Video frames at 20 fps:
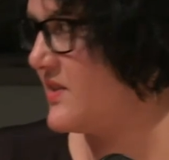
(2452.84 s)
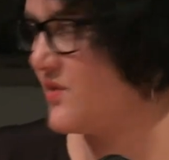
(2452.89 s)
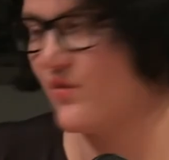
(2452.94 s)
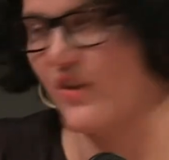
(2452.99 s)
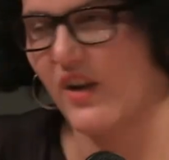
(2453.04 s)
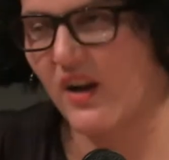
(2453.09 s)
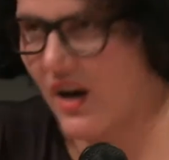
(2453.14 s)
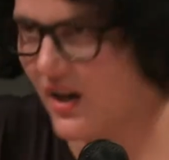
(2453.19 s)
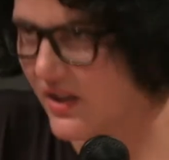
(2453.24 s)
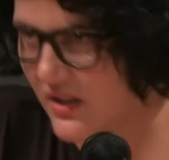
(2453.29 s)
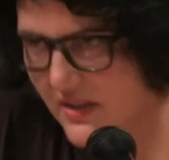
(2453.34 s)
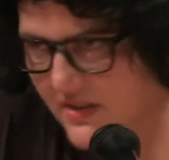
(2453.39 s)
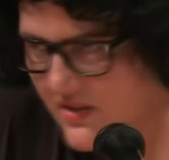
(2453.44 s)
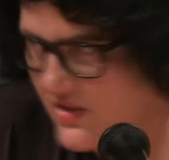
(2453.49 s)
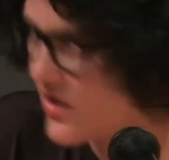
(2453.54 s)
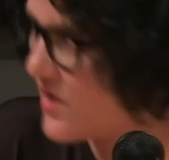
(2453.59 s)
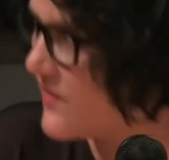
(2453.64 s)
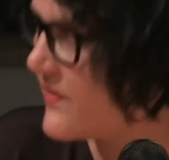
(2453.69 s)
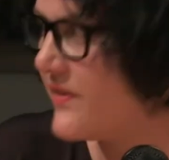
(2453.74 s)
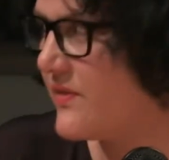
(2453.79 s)

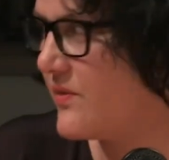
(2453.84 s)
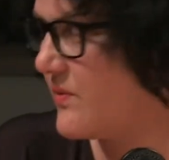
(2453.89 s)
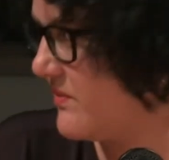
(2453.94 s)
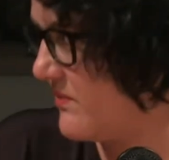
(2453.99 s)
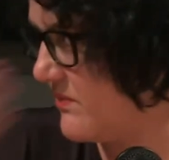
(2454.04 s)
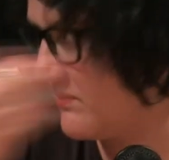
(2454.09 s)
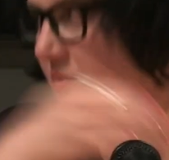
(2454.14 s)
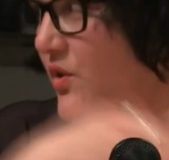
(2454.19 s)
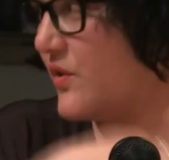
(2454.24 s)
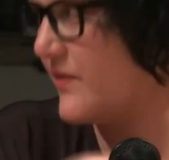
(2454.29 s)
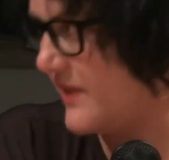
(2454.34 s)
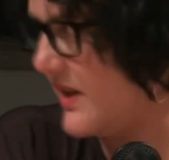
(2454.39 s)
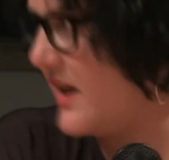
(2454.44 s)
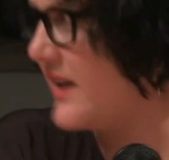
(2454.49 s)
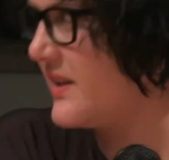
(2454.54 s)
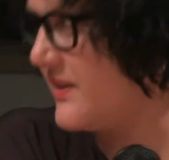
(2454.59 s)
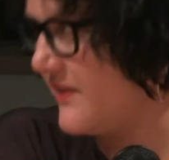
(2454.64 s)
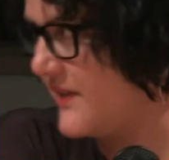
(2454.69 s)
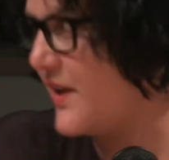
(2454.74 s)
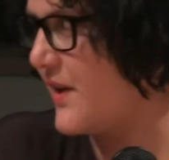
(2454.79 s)
regardless of
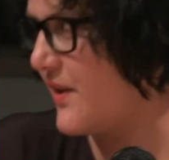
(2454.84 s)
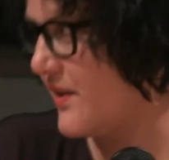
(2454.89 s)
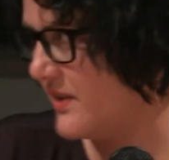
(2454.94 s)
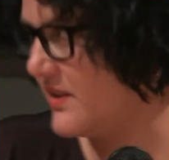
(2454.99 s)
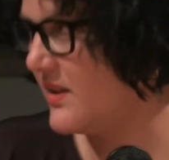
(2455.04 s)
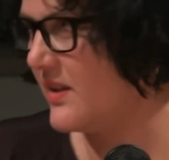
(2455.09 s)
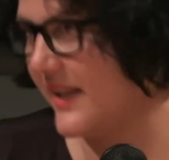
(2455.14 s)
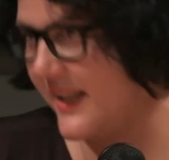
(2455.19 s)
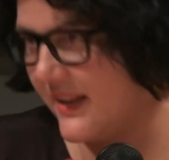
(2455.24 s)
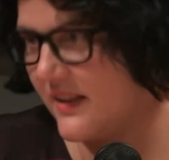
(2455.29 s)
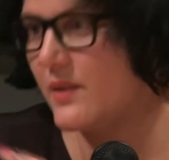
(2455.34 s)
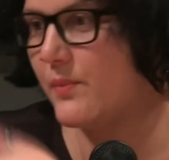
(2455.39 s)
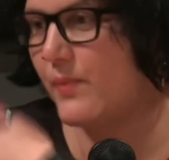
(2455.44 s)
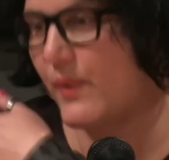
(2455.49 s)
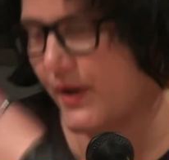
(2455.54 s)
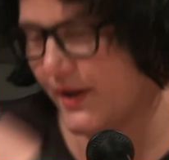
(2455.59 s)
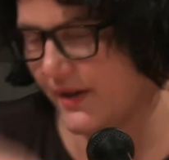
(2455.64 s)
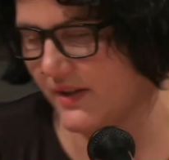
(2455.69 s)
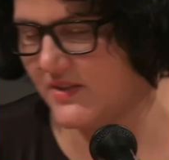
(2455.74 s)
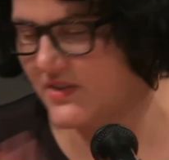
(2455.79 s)
not if they're in the
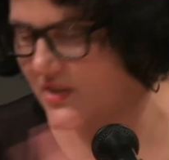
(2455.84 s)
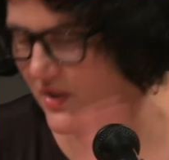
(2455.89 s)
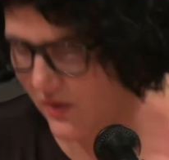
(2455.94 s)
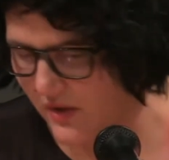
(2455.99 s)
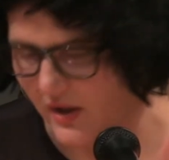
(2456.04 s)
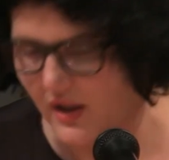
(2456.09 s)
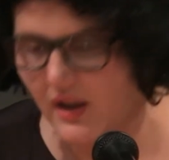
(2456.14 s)
party. So,